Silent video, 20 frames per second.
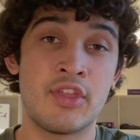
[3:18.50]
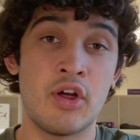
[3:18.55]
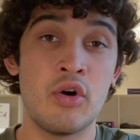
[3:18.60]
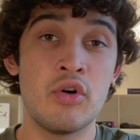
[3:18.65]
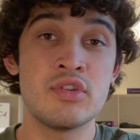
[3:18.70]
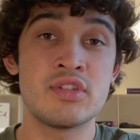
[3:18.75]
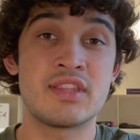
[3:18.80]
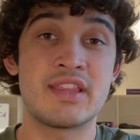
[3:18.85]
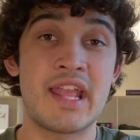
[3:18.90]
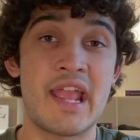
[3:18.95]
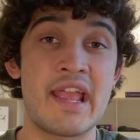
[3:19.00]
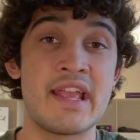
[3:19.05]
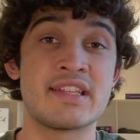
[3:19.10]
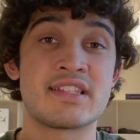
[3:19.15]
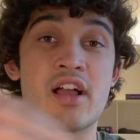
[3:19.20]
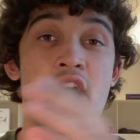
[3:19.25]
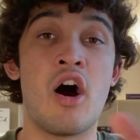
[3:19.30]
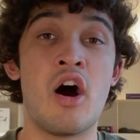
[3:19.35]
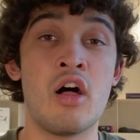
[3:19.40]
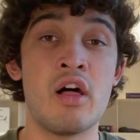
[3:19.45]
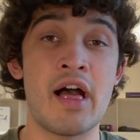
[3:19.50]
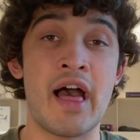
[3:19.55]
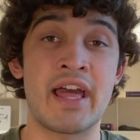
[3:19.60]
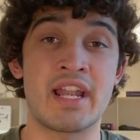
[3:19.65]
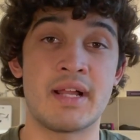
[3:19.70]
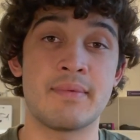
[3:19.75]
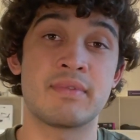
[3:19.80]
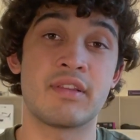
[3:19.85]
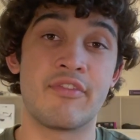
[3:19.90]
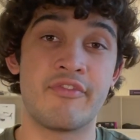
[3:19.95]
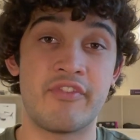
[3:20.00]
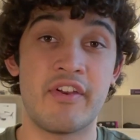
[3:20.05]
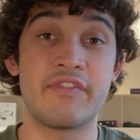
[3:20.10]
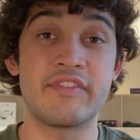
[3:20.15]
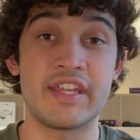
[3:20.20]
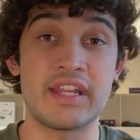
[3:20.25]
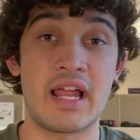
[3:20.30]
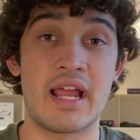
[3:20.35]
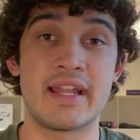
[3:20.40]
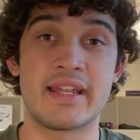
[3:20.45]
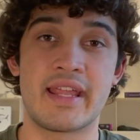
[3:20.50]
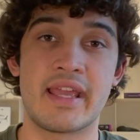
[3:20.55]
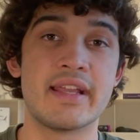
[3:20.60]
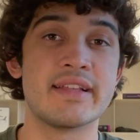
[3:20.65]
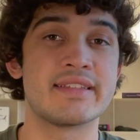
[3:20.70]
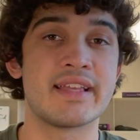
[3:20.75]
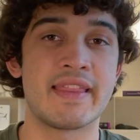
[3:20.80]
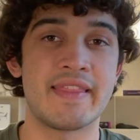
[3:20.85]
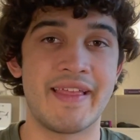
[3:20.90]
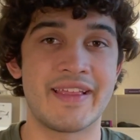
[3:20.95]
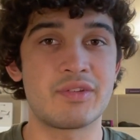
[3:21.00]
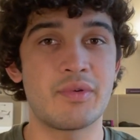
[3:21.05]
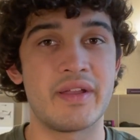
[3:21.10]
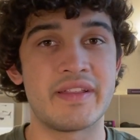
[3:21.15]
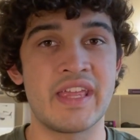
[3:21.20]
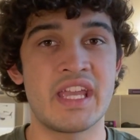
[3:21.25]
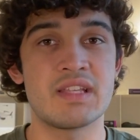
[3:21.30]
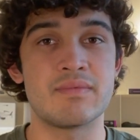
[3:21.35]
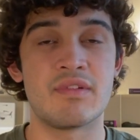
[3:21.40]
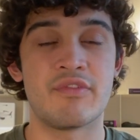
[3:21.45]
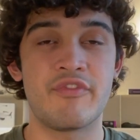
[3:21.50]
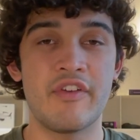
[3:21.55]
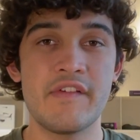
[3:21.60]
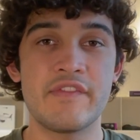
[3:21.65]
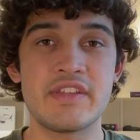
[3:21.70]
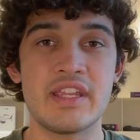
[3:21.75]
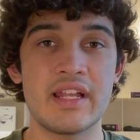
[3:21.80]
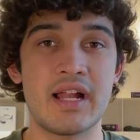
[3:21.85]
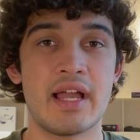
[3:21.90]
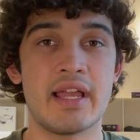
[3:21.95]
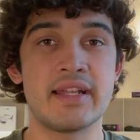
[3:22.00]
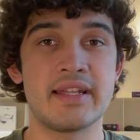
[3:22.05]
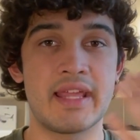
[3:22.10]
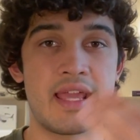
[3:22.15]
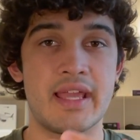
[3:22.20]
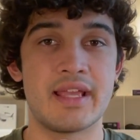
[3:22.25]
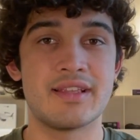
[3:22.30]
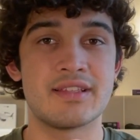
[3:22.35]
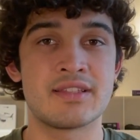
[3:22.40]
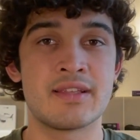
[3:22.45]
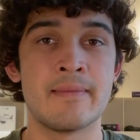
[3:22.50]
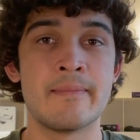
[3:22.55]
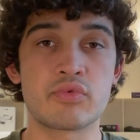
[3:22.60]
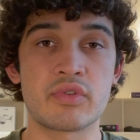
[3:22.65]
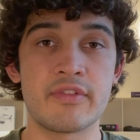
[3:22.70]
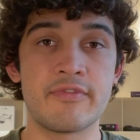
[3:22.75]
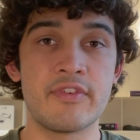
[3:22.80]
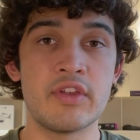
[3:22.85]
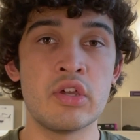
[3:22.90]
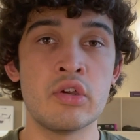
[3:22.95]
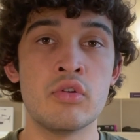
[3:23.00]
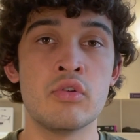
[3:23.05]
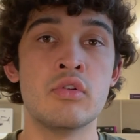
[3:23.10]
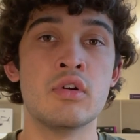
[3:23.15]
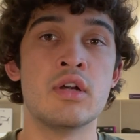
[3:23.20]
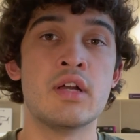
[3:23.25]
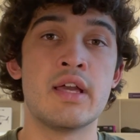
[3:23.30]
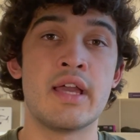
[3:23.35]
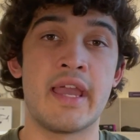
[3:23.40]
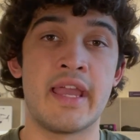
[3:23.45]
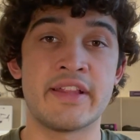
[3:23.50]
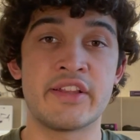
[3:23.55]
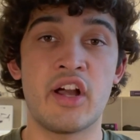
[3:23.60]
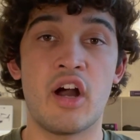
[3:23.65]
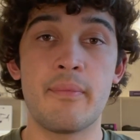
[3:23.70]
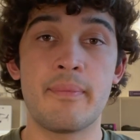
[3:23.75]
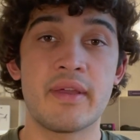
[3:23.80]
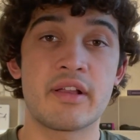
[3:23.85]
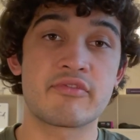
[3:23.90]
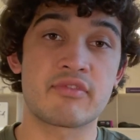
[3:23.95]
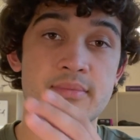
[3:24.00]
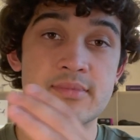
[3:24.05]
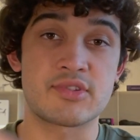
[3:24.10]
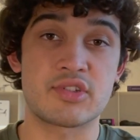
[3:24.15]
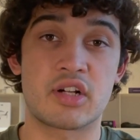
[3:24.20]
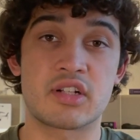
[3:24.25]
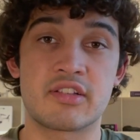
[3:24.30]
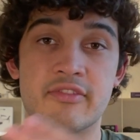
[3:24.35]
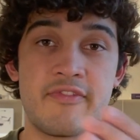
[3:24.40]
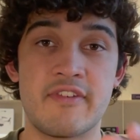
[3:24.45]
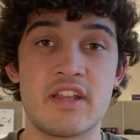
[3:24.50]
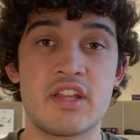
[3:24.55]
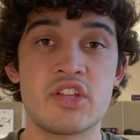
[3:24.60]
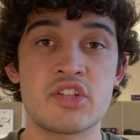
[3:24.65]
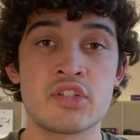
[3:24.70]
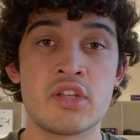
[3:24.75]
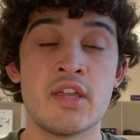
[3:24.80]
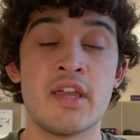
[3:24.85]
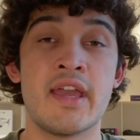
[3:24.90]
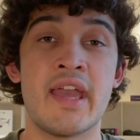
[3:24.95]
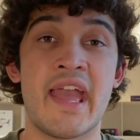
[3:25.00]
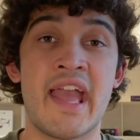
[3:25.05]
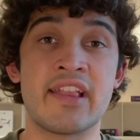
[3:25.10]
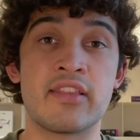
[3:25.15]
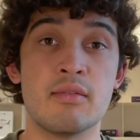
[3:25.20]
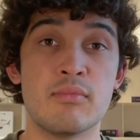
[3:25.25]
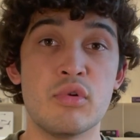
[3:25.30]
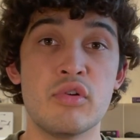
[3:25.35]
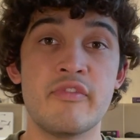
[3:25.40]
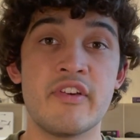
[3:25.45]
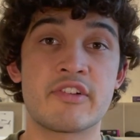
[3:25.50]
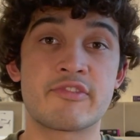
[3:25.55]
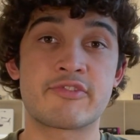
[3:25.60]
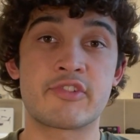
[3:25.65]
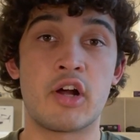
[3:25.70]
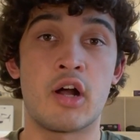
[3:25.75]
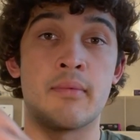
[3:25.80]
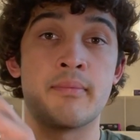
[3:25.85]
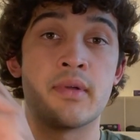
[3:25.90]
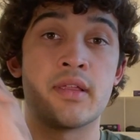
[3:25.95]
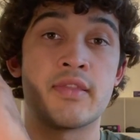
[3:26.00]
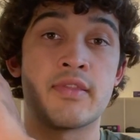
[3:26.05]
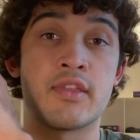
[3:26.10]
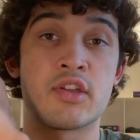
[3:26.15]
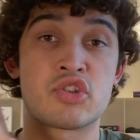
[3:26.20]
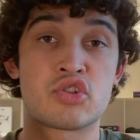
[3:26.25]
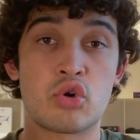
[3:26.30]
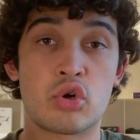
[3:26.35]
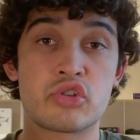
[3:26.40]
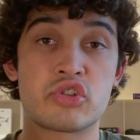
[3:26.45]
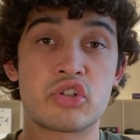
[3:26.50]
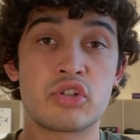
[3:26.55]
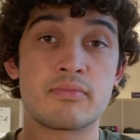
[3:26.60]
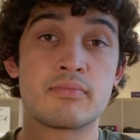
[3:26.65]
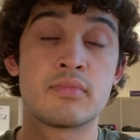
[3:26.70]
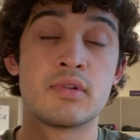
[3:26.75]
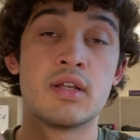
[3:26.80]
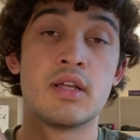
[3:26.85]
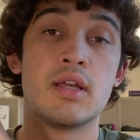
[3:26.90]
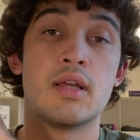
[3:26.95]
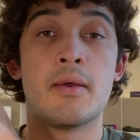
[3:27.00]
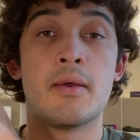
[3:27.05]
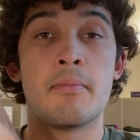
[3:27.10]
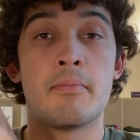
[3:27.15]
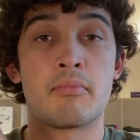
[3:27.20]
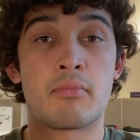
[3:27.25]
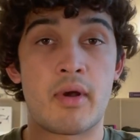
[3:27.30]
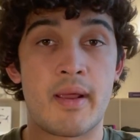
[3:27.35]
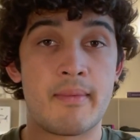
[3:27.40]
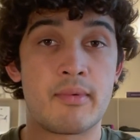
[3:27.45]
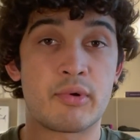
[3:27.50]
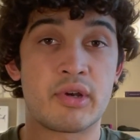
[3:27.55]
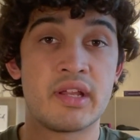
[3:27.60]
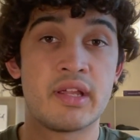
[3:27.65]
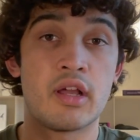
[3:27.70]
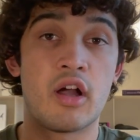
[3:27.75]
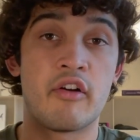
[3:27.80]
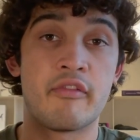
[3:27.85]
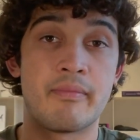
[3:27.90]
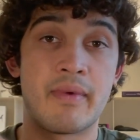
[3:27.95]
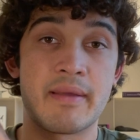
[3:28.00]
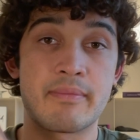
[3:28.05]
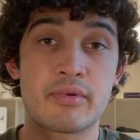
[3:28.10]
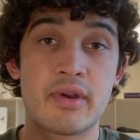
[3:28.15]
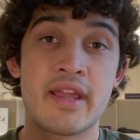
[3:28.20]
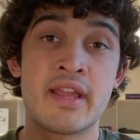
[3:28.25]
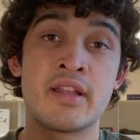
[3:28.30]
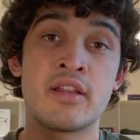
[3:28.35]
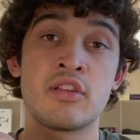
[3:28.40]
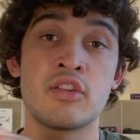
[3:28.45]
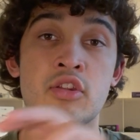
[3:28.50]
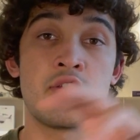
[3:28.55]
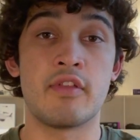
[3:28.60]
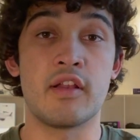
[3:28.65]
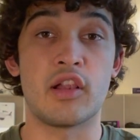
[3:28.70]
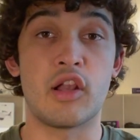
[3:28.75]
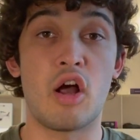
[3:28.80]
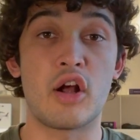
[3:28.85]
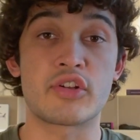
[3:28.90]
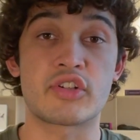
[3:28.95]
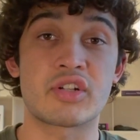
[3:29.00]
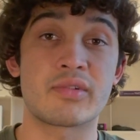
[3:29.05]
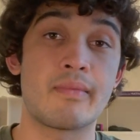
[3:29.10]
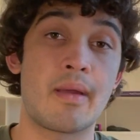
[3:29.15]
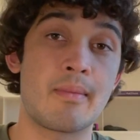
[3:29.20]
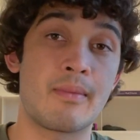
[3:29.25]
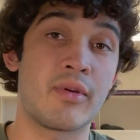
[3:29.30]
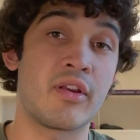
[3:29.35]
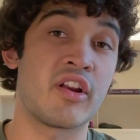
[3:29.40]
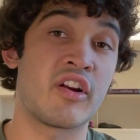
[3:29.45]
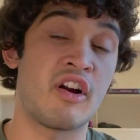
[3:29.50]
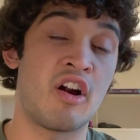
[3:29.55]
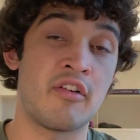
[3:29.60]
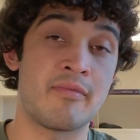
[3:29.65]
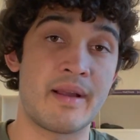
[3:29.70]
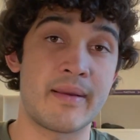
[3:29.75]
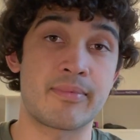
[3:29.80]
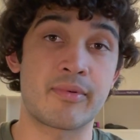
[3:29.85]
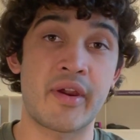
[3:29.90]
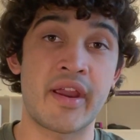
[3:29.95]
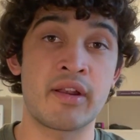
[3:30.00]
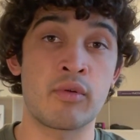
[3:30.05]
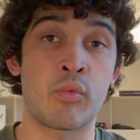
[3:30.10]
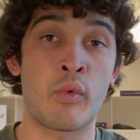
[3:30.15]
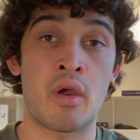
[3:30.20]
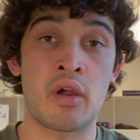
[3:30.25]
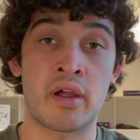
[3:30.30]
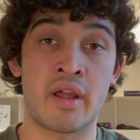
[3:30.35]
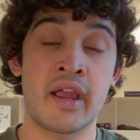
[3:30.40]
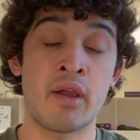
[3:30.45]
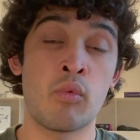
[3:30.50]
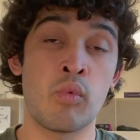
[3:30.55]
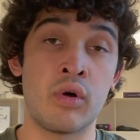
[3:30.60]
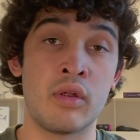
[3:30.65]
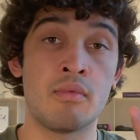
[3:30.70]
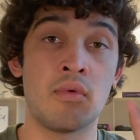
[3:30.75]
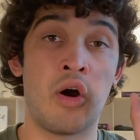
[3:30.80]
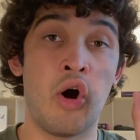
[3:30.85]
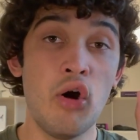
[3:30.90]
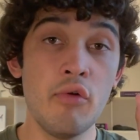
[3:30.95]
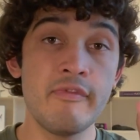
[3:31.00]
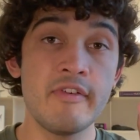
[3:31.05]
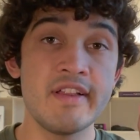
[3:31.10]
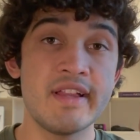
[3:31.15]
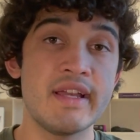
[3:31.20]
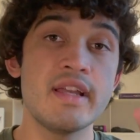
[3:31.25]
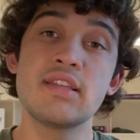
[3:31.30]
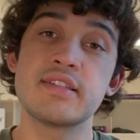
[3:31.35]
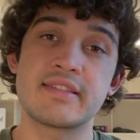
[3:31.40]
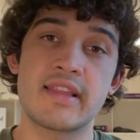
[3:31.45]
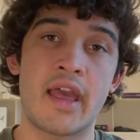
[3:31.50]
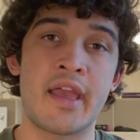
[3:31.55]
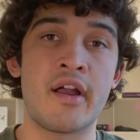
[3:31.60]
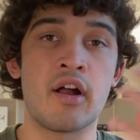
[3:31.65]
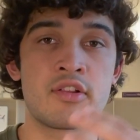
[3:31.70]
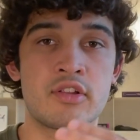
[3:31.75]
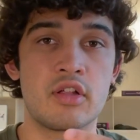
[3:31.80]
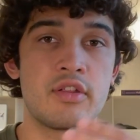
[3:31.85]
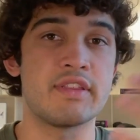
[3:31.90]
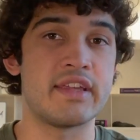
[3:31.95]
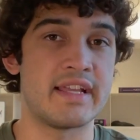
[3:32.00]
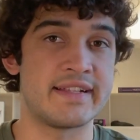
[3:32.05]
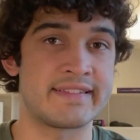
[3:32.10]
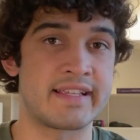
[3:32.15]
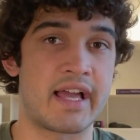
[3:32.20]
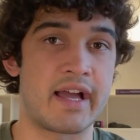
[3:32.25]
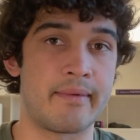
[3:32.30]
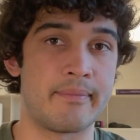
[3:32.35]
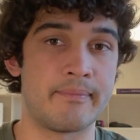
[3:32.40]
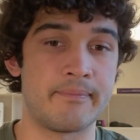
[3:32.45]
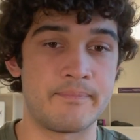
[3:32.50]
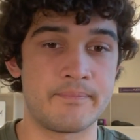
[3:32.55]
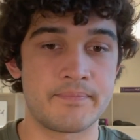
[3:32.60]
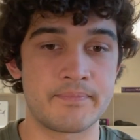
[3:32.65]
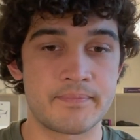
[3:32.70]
those days all add up to 59 days. And that's why it takes me 59 days to review a topic from start to finish and to move it from the short-term memory of my brain to the long-term memory of my brain, where it will hopefully stay until the exam.